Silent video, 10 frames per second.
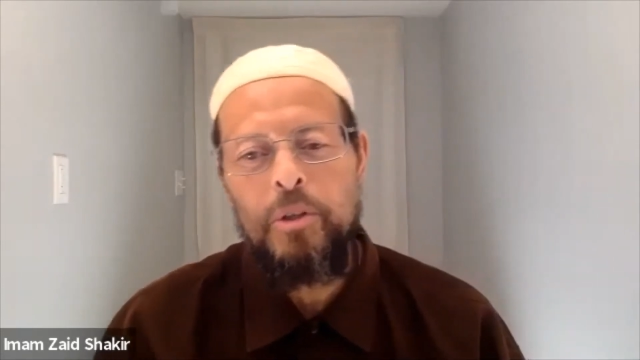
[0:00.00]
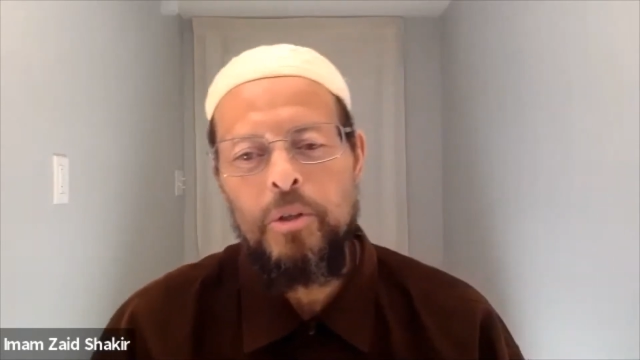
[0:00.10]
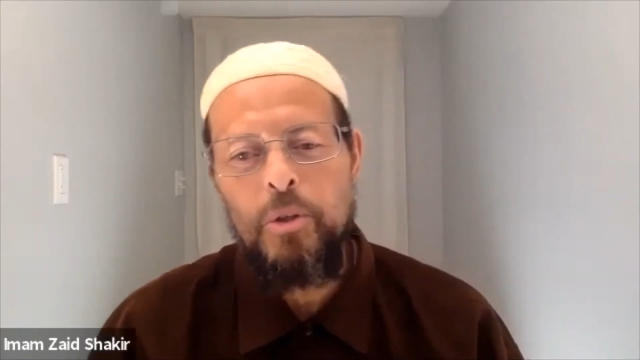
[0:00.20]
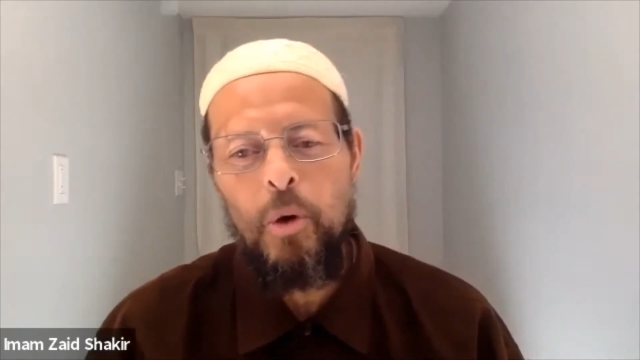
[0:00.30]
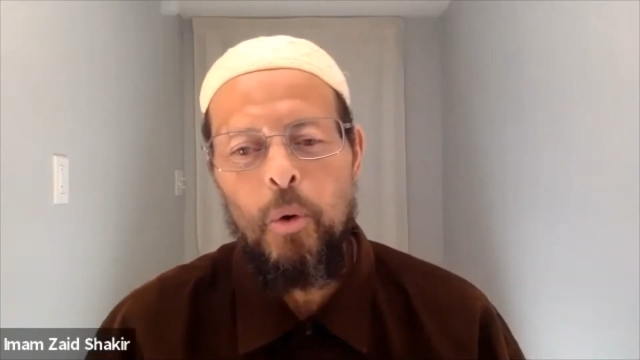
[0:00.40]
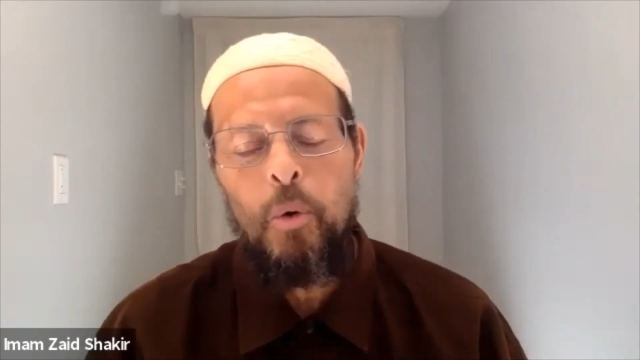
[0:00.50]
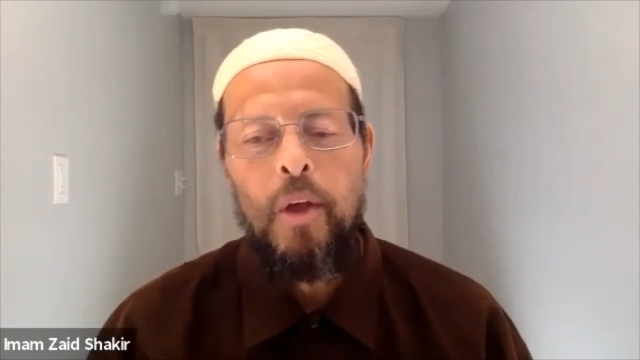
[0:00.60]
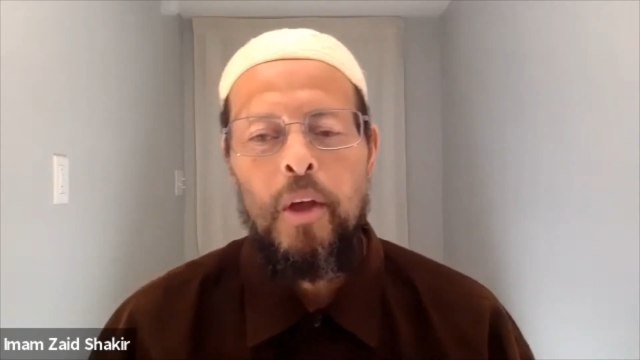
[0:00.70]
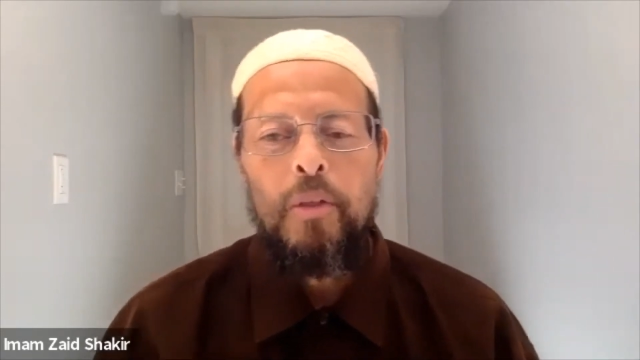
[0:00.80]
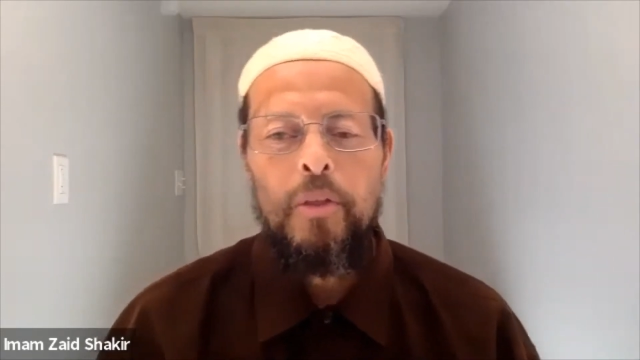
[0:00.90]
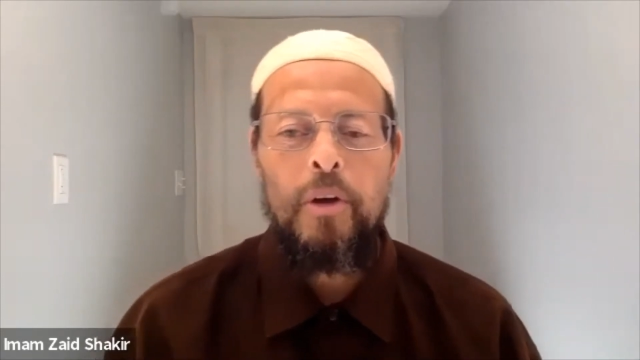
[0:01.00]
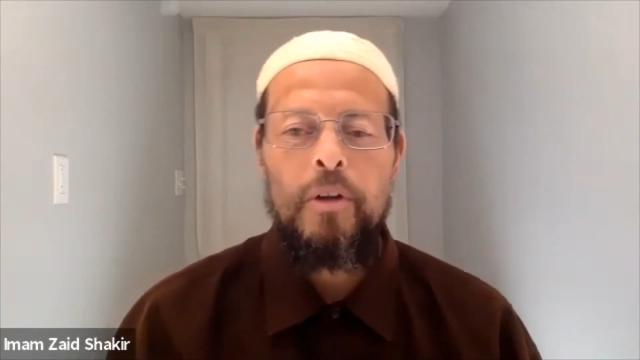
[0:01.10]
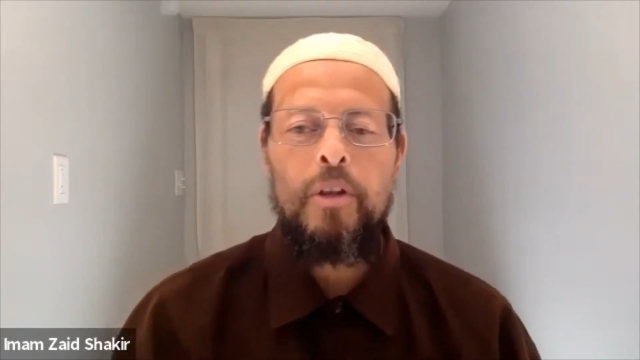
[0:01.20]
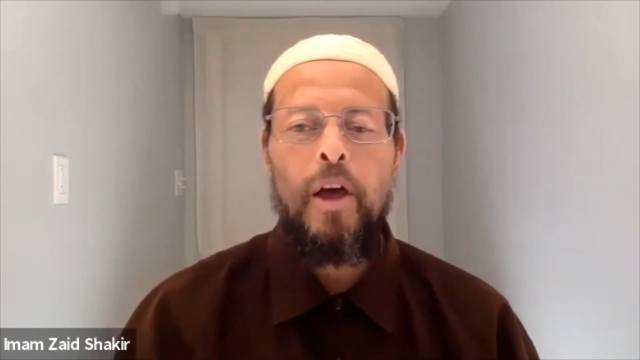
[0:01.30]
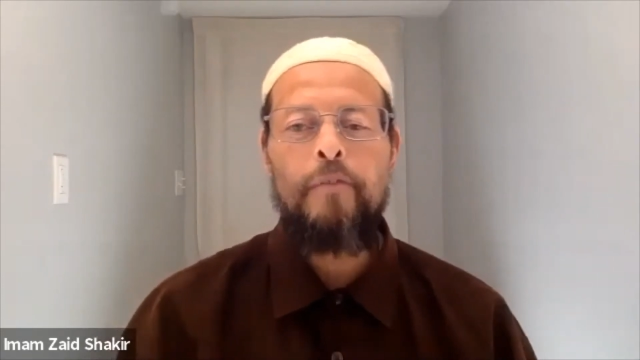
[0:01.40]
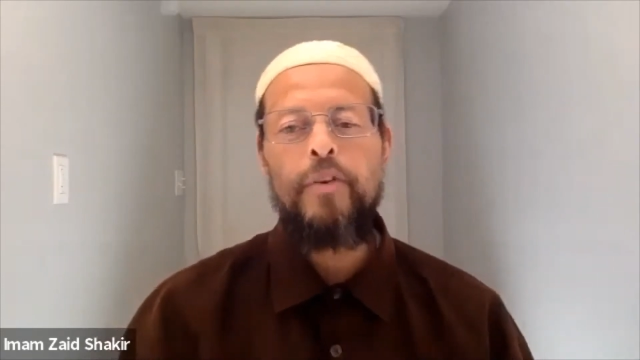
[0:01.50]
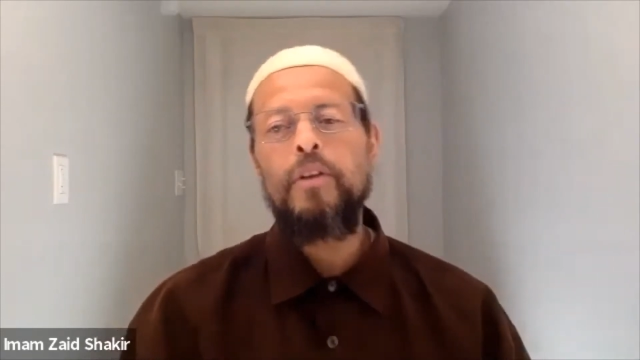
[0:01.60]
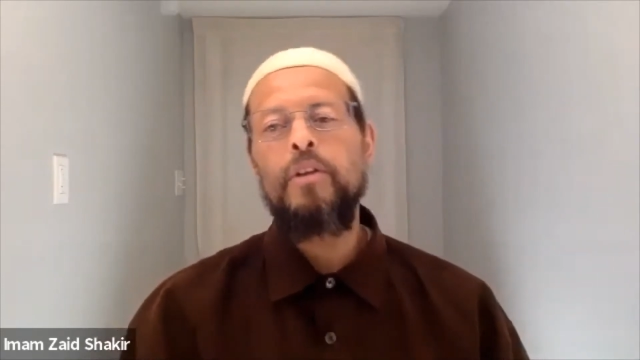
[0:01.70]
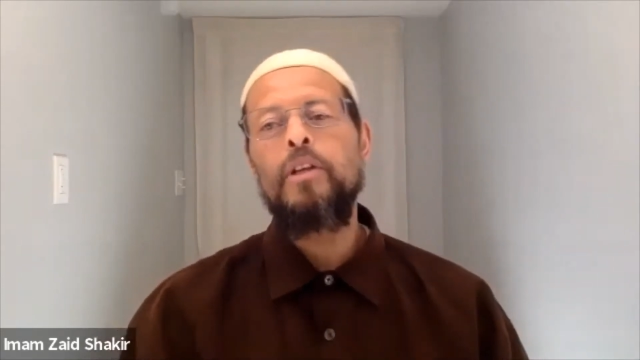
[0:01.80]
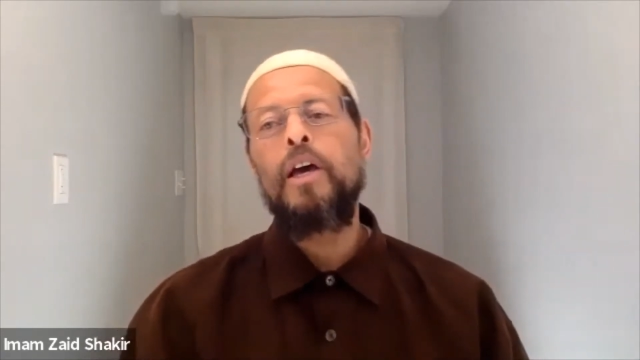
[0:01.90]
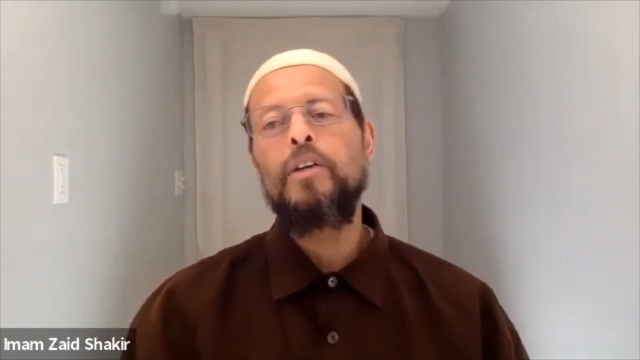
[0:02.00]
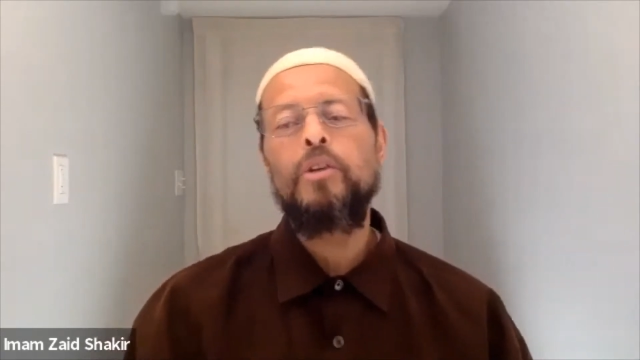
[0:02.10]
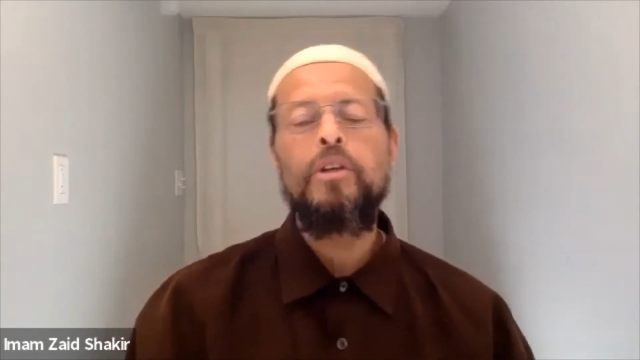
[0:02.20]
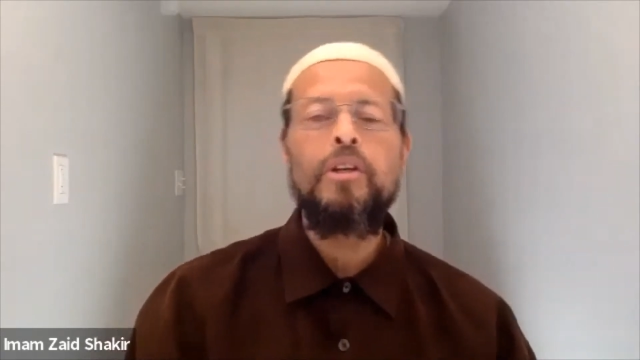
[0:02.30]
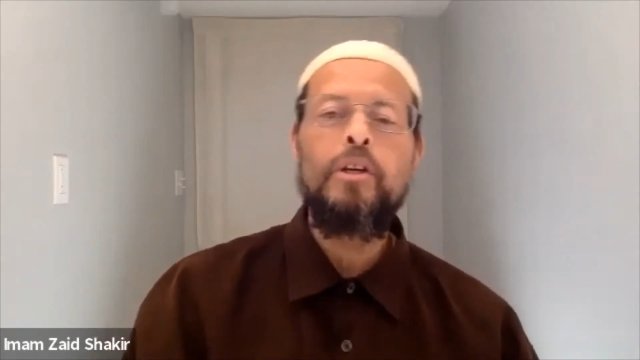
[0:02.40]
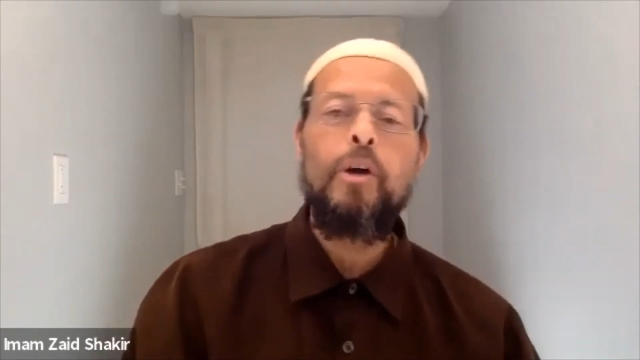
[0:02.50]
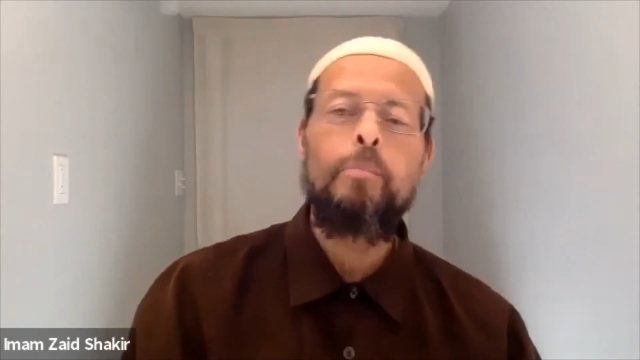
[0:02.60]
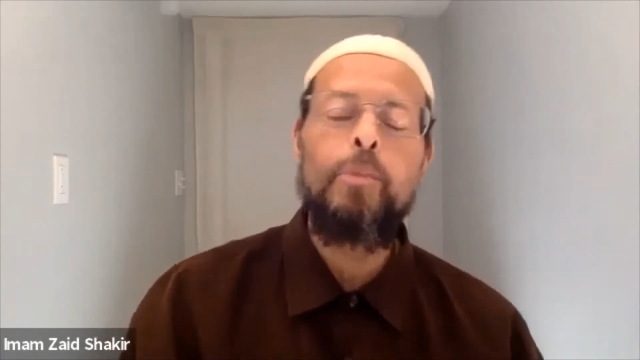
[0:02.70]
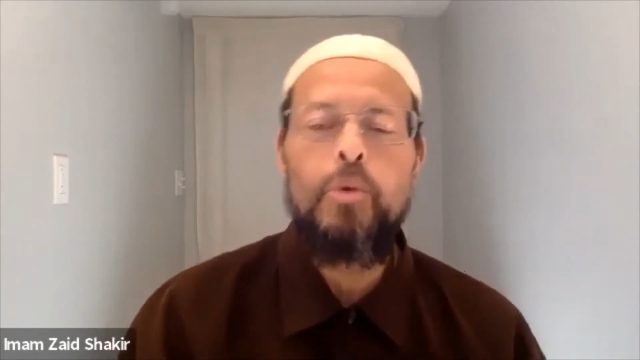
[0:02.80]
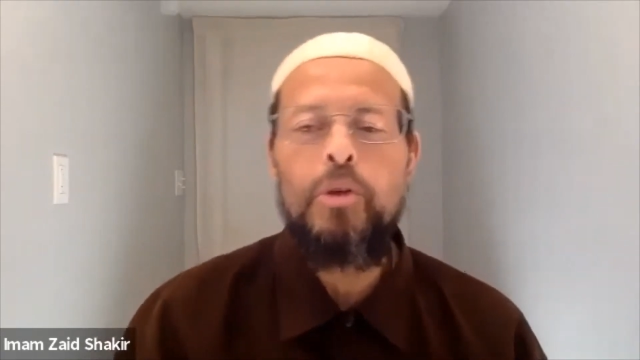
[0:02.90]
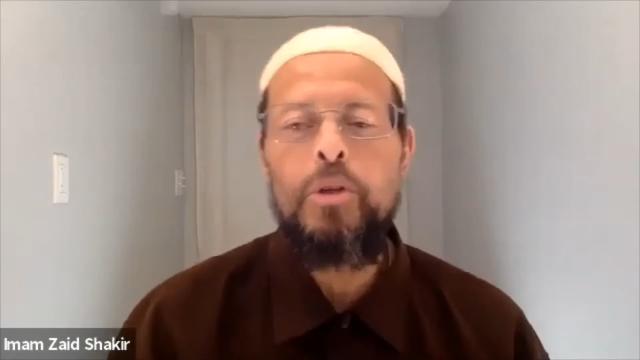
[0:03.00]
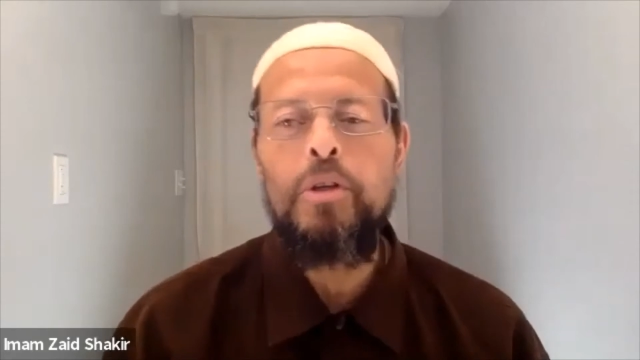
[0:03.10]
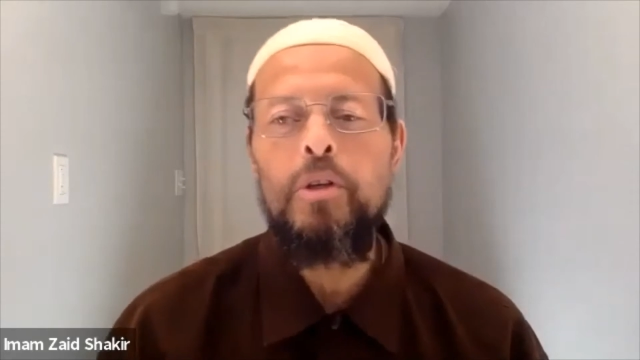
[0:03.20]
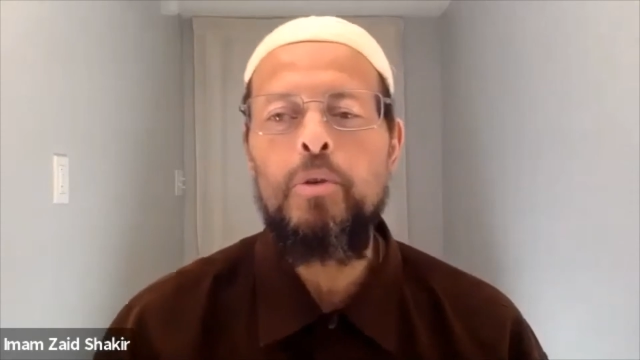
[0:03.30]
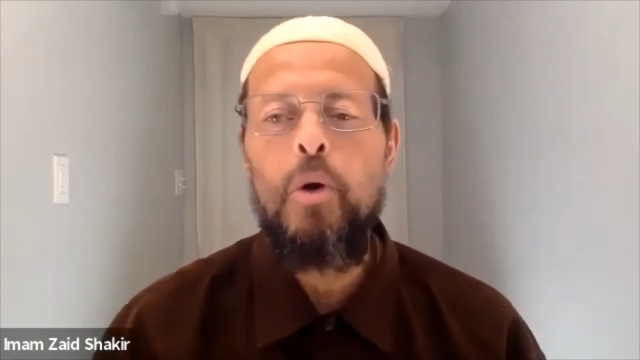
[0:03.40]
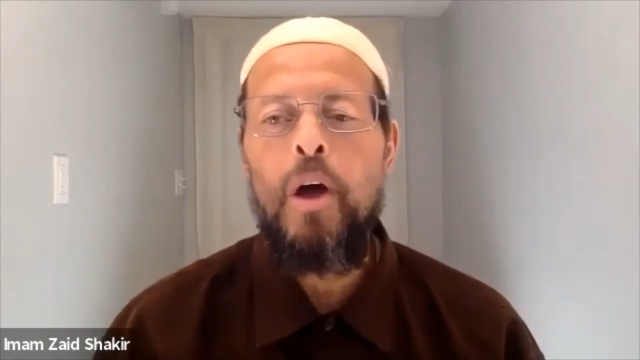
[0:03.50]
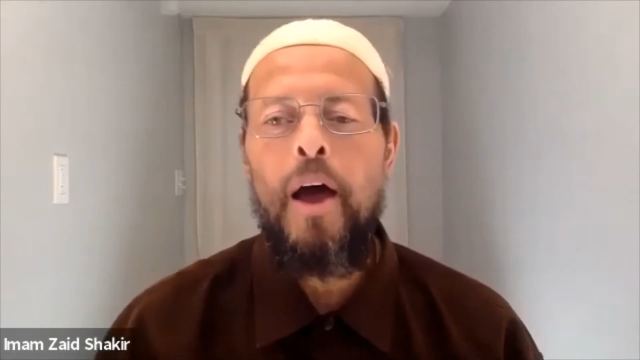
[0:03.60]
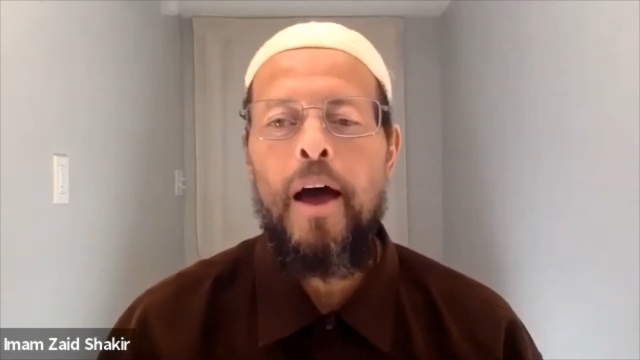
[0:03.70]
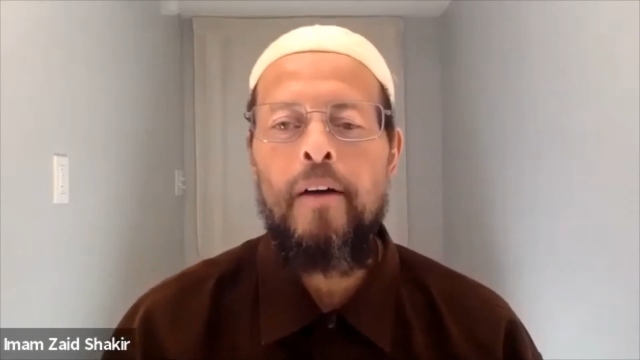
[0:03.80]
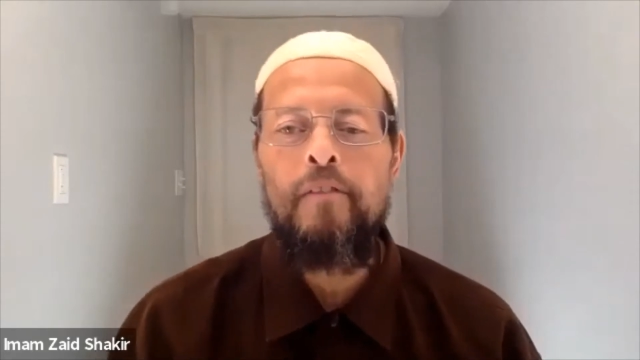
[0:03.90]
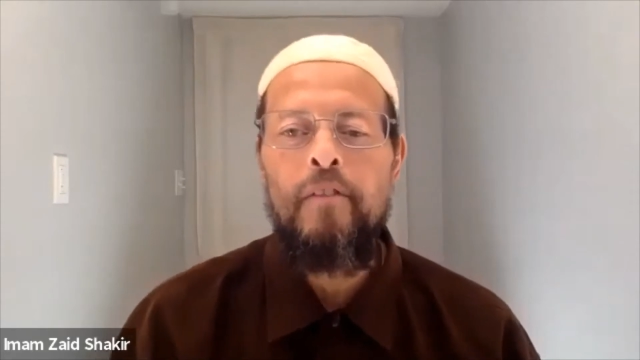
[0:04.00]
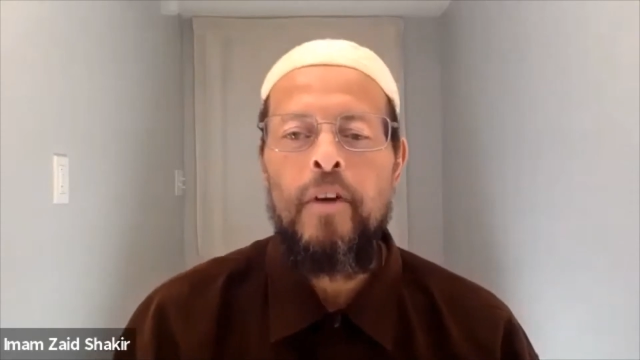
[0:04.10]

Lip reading: So there definitely, as in any community, you have